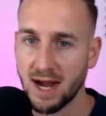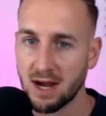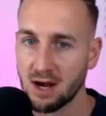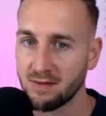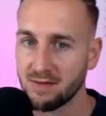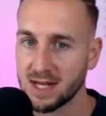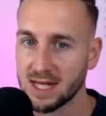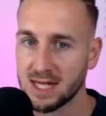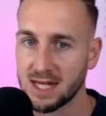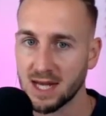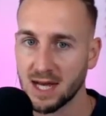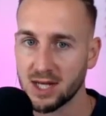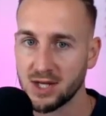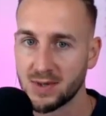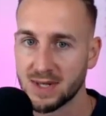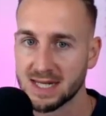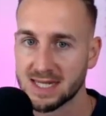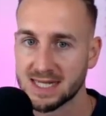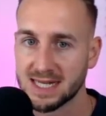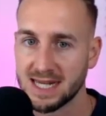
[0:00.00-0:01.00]
over here,
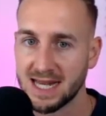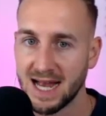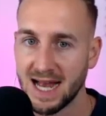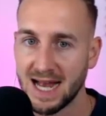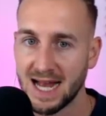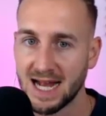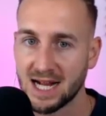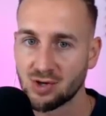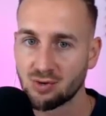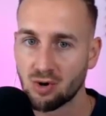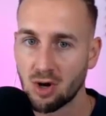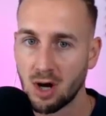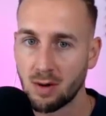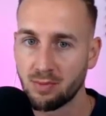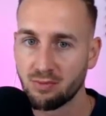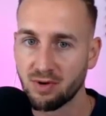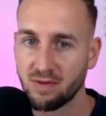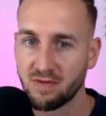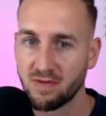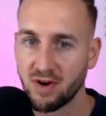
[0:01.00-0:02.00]
you can see
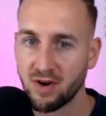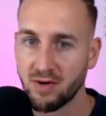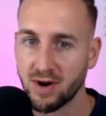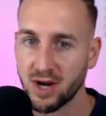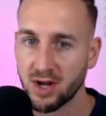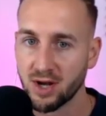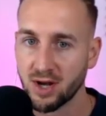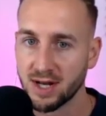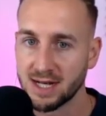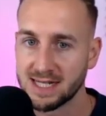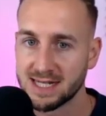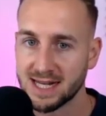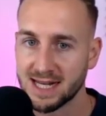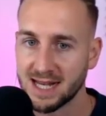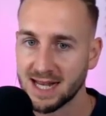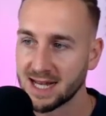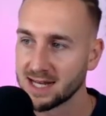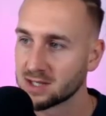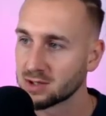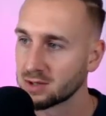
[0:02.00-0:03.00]
airdrop, refer and earn,
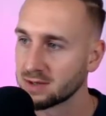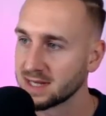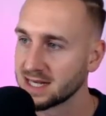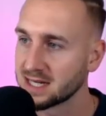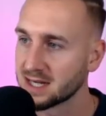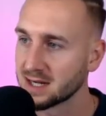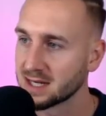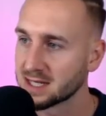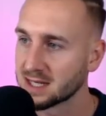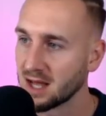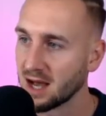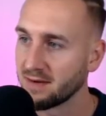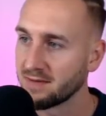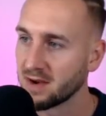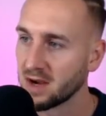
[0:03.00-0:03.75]
tickets, all these good stuff.